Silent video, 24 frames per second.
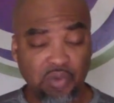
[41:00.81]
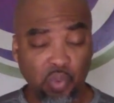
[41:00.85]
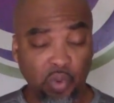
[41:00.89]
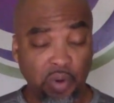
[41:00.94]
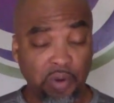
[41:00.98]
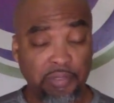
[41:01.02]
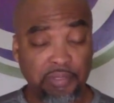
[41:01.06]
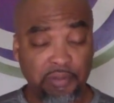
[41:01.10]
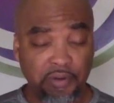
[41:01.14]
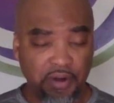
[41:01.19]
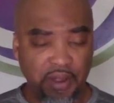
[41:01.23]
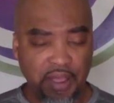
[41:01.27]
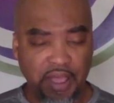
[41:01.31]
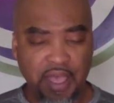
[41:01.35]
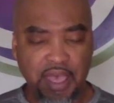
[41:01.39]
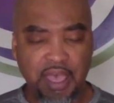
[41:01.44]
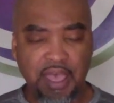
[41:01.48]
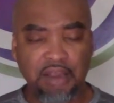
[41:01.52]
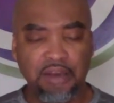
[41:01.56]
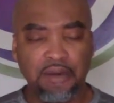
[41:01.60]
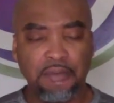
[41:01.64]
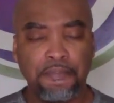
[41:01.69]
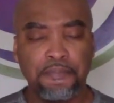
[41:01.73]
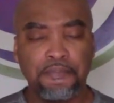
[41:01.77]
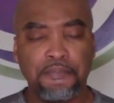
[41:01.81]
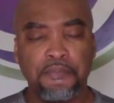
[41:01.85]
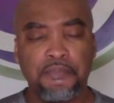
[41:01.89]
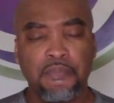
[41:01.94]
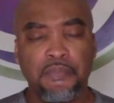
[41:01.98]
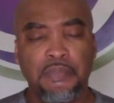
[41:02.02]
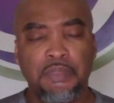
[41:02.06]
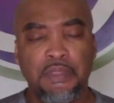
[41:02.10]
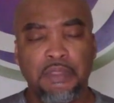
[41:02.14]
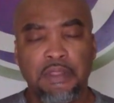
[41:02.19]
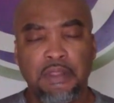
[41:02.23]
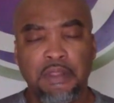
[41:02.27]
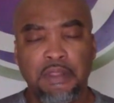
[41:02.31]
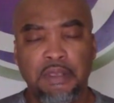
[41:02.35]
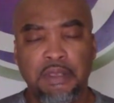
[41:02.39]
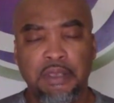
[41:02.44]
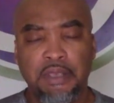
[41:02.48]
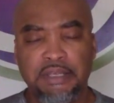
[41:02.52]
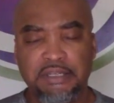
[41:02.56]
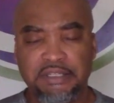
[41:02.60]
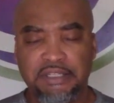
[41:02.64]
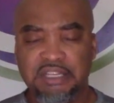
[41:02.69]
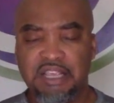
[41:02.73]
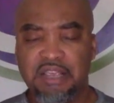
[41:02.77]
where they're at.
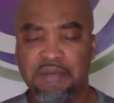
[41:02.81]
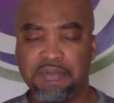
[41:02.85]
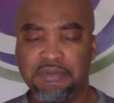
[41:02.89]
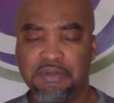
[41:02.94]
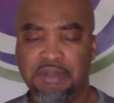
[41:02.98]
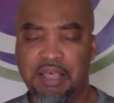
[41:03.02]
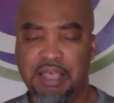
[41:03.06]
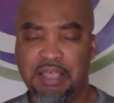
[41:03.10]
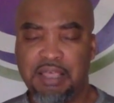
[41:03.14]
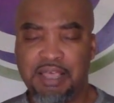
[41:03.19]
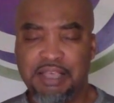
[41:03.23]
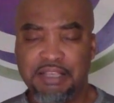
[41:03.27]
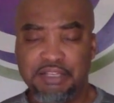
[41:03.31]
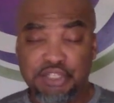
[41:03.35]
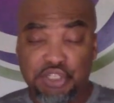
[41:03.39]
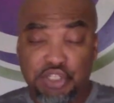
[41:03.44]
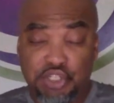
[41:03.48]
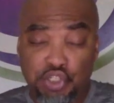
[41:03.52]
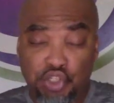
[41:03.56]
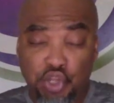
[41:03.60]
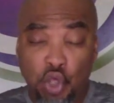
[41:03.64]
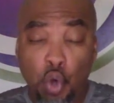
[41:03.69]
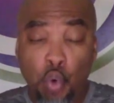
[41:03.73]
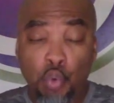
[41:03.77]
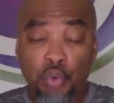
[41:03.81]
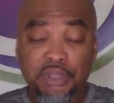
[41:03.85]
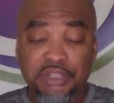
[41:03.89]
It seems like a stone